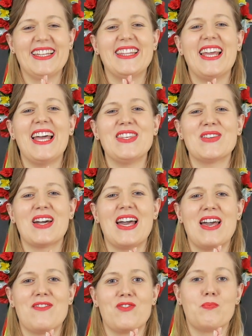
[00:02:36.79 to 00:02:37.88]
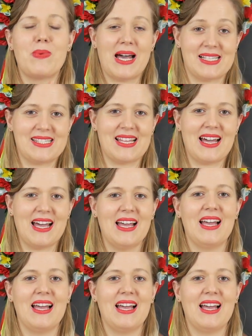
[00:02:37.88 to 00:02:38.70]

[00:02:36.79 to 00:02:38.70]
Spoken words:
Then you have pasta.